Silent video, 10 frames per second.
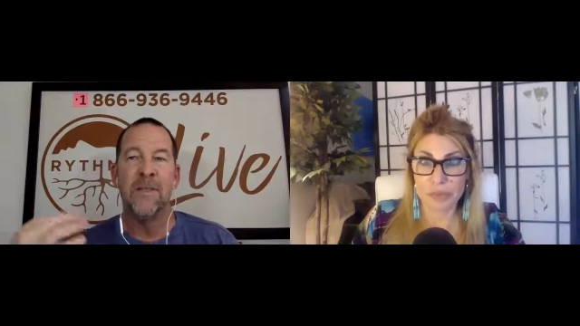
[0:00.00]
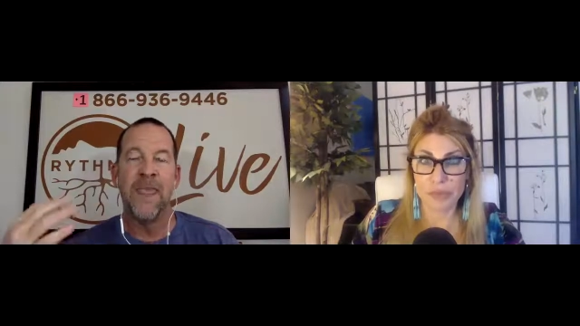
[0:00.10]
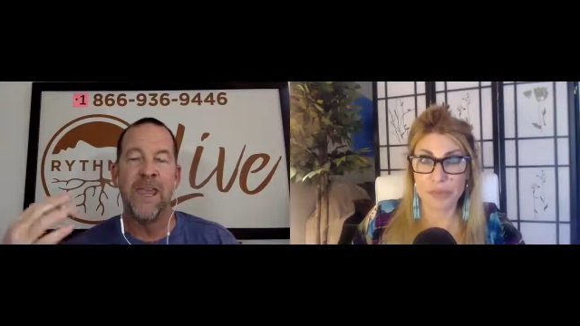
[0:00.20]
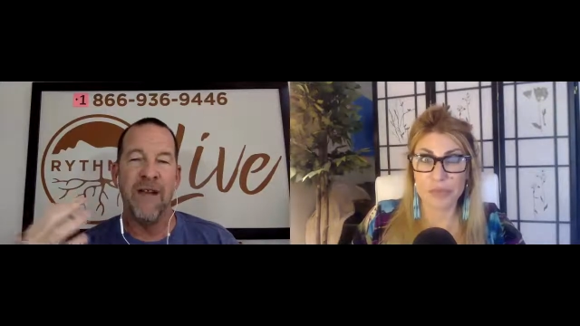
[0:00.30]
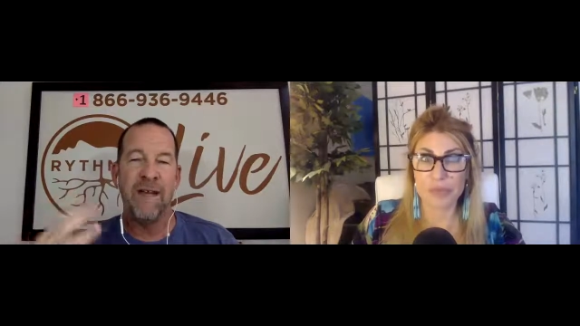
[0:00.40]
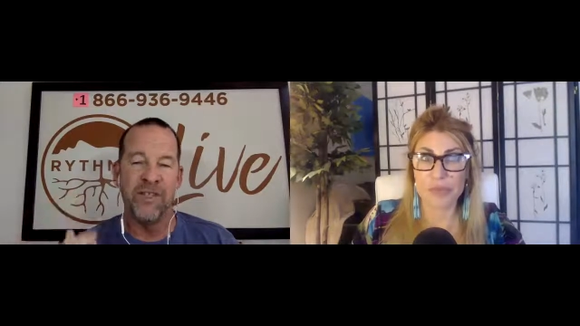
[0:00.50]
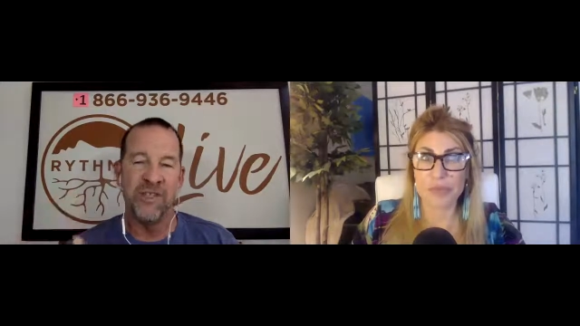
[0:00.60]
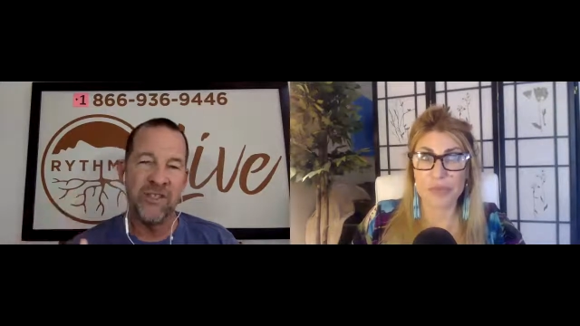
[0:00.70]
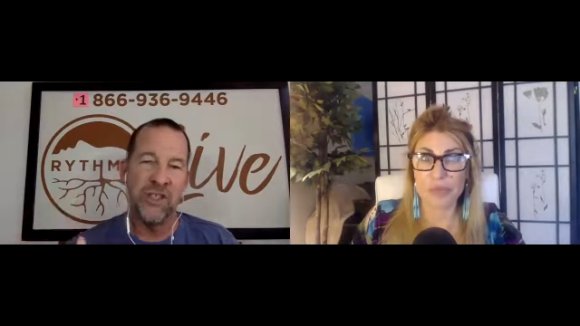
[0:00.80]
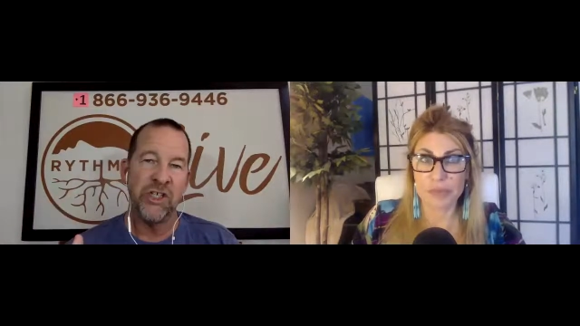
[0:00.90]
Speaker 1: If I have a
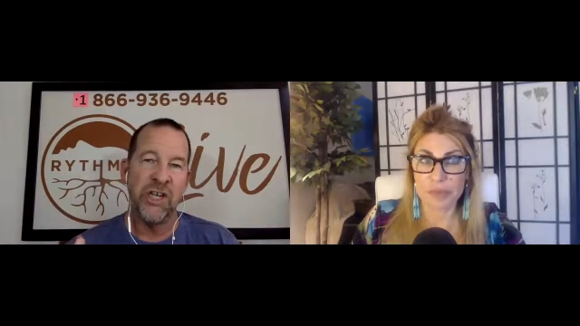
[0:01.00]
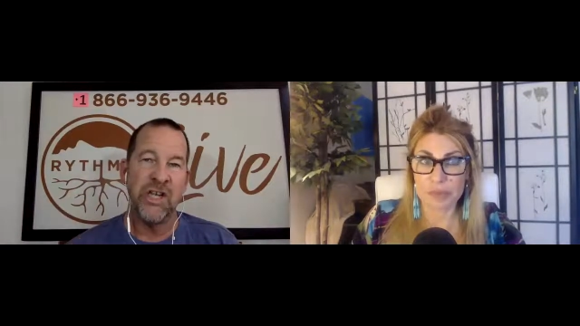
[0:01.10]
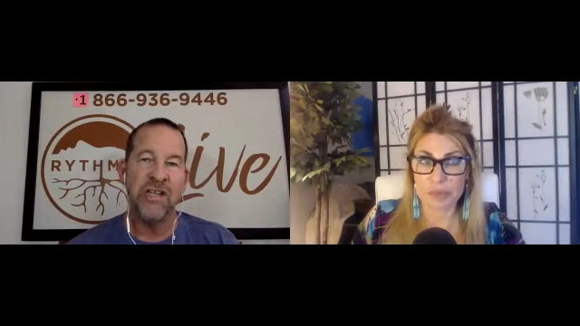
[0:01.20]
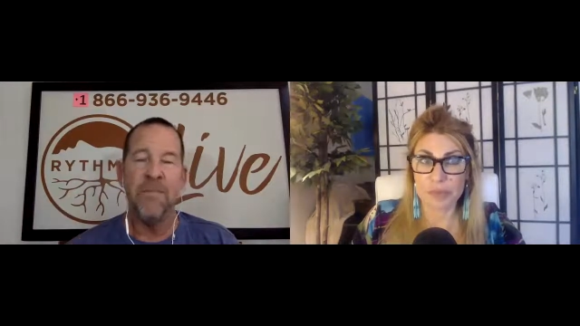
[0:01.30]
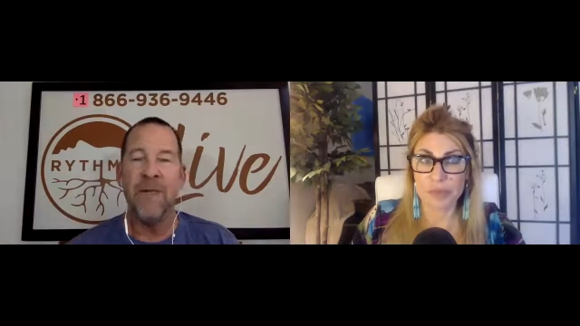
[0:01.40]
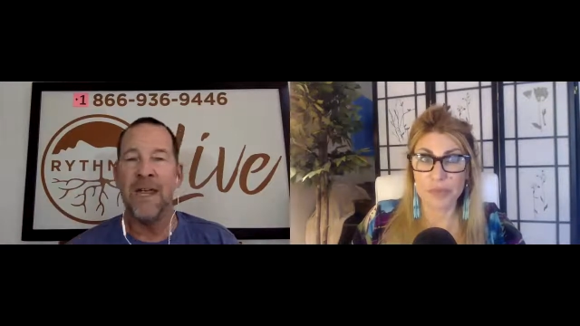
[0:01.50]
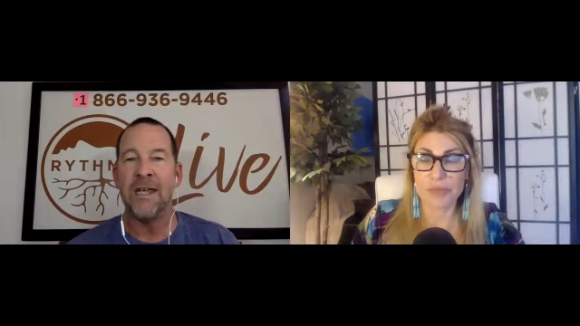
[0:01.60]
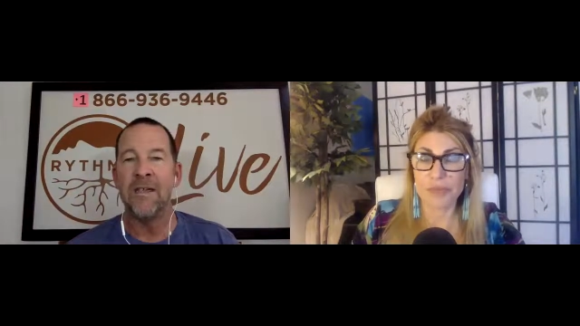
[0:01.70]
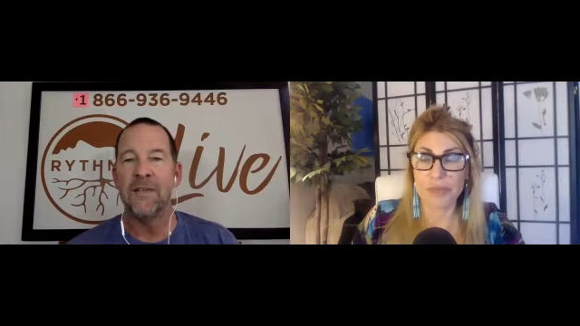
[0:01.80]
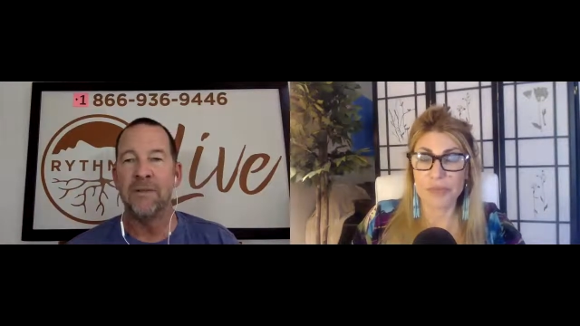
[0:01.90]
decision I need to make,
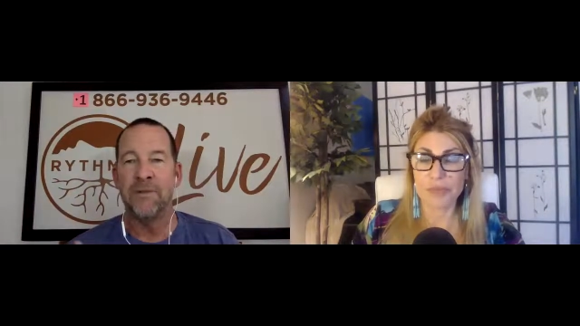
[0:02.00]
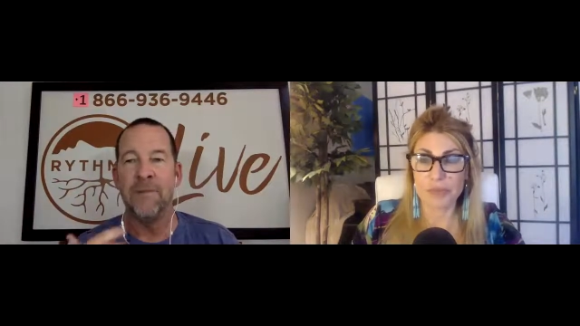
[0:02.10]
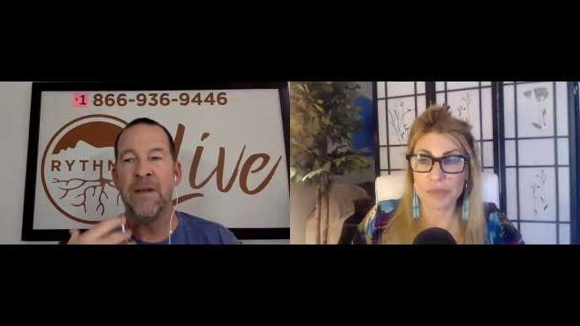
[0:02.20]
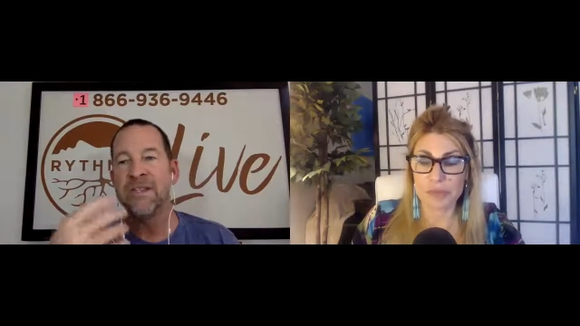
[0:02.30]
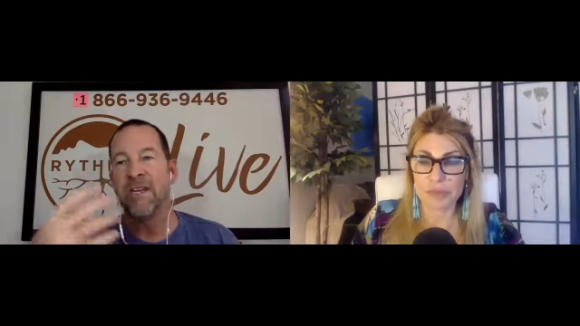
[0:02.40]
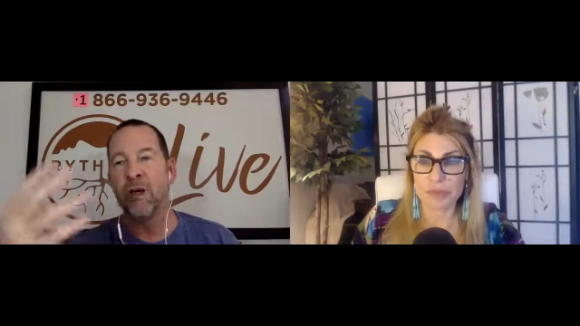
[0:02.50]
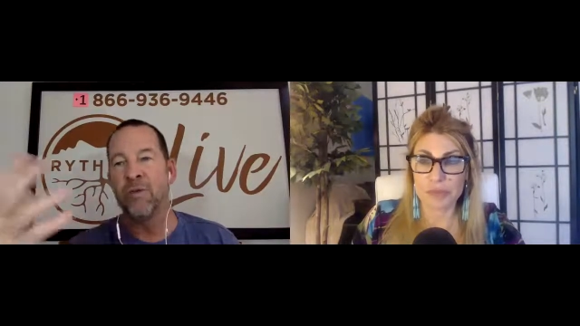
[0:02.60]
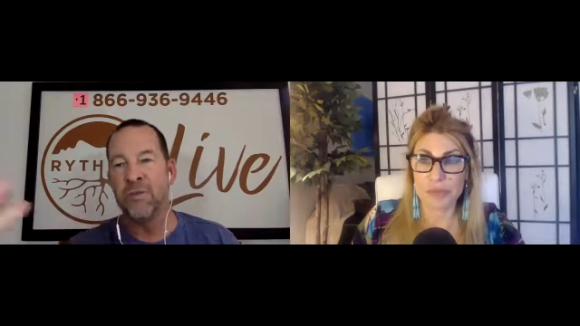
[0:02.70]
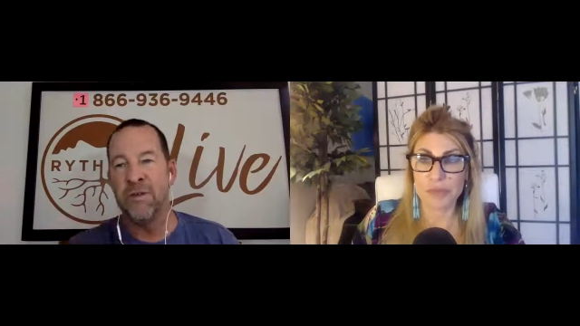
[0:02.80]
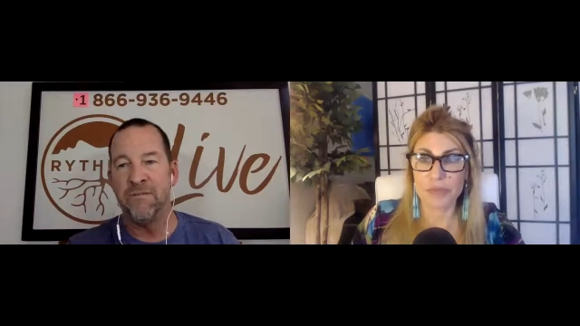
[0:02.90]
the plant medicine
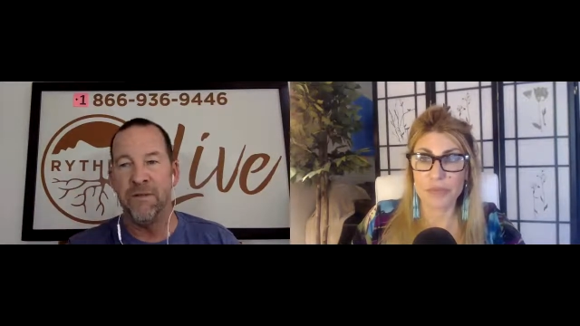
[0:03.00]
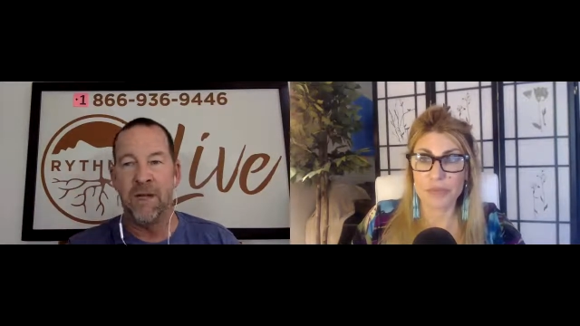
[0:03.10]
helps me